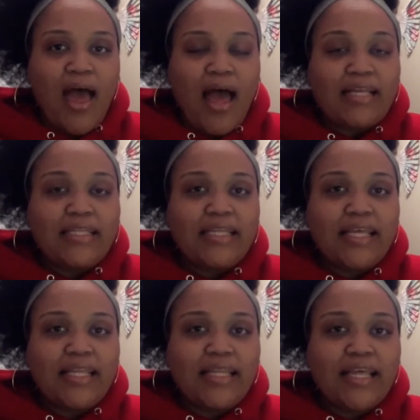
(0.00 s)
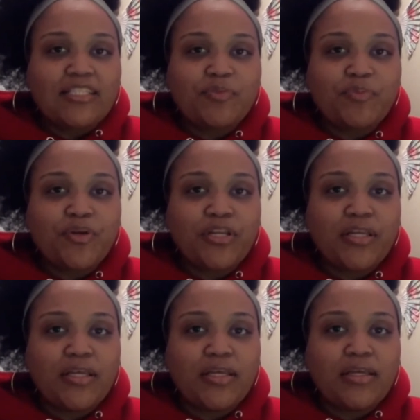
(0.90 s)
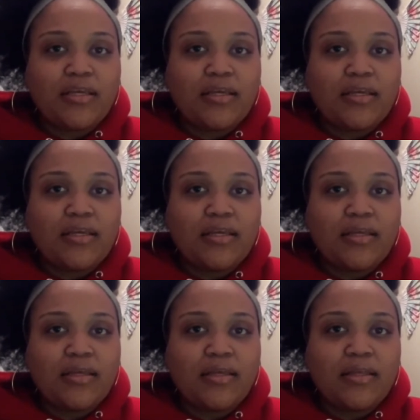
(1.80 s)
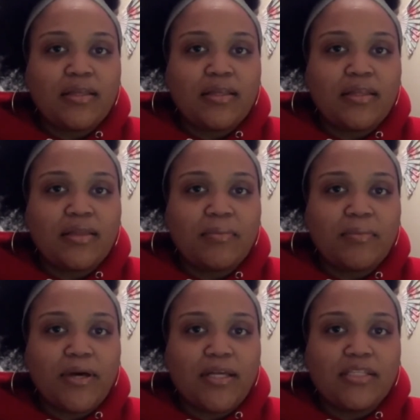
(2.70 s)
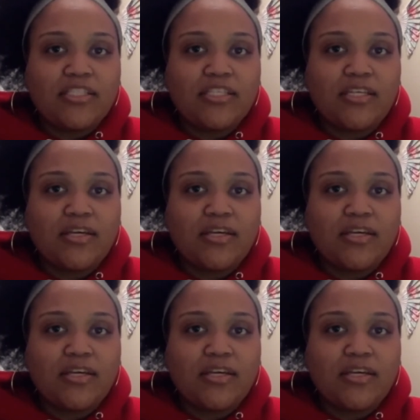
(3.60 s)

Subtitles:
I think that's pretty much